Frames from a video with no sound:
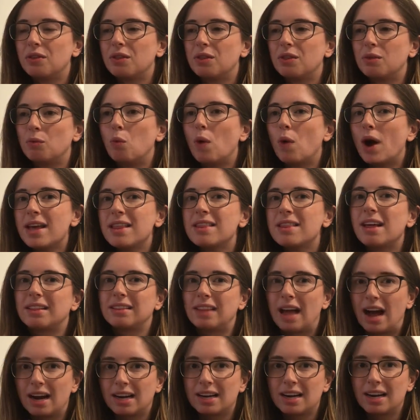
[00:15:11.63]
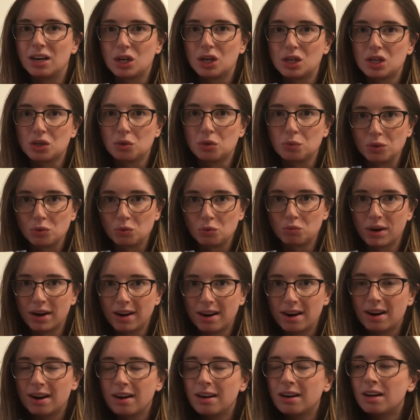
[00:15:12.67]
the way that that character was
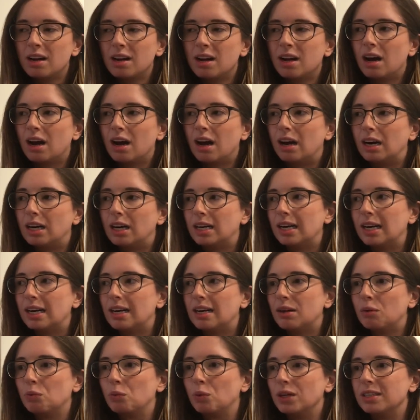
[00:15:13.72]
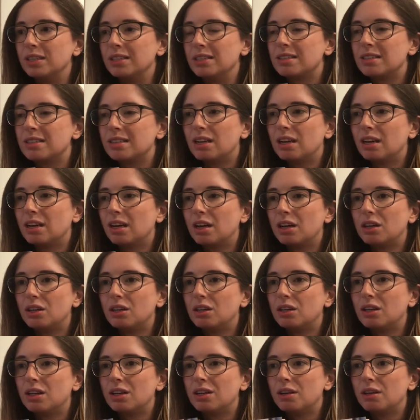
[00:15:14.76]
written was
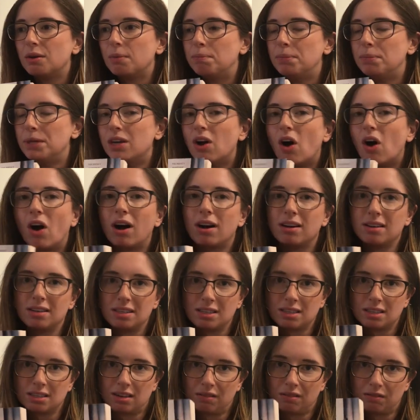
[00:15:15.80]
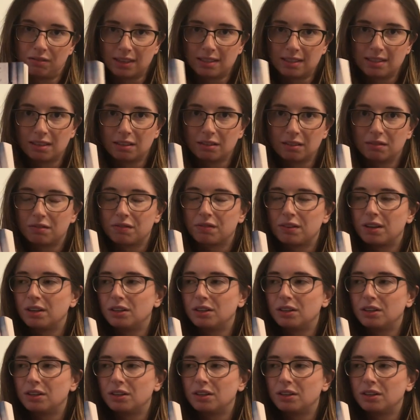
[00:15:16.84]
beyond offensive.